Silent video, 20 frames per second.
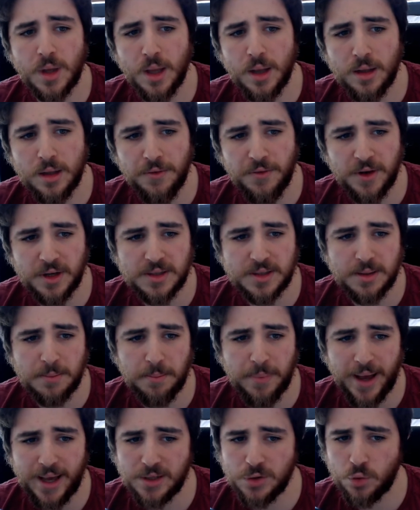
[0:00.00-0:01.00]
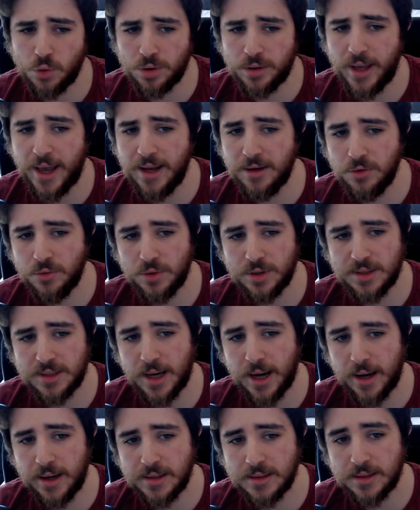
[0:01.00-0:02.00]
They fixed the password entry
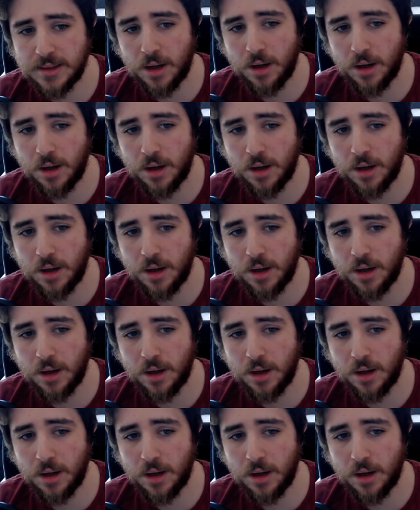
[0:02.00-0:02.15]
size